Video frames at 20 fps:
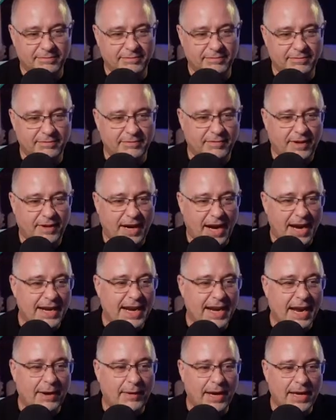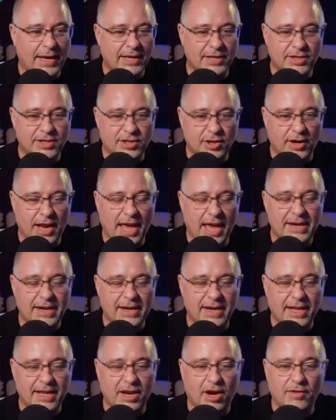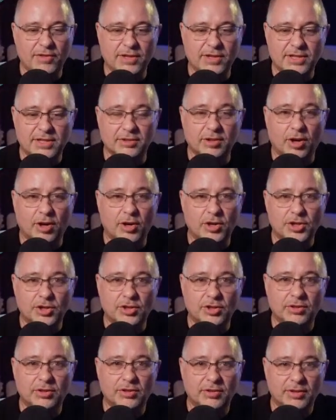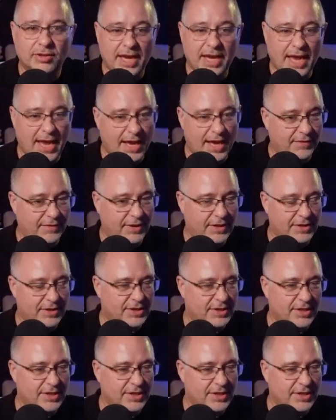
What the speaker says: now I can start editing on this larger canvas.